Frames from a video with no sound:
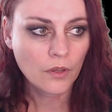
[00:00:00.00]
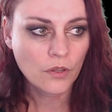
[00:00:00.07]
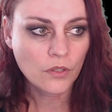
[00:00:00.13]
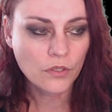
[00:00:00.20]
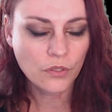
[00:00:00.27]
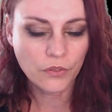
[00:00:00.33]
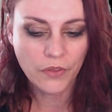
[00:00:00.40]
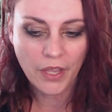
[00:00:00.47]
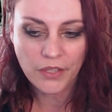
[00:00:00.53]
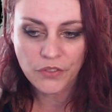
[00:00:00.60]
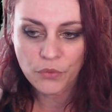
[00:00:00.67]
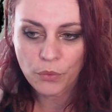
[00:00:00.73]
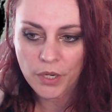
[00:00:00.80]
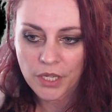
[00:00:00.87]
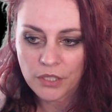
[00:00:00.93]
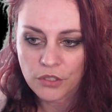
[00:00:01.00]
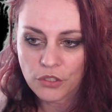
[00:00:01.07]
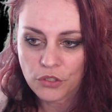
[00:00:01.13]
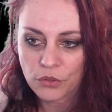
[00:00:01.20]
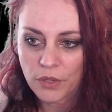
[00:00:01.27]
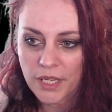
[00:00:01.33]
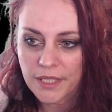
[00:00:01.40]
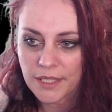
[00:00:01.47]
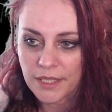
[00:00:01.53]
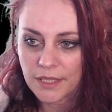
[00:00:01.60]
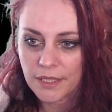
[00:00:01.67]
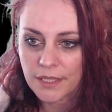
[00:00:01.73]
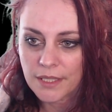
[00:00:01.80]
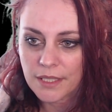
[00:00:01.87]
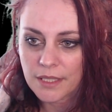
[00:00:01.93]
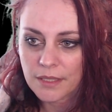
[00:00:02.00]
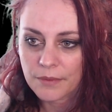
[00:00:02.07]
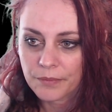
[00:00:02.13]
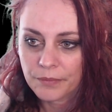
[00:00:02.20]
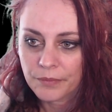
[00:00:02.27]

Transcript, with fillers: So that's where the thread is.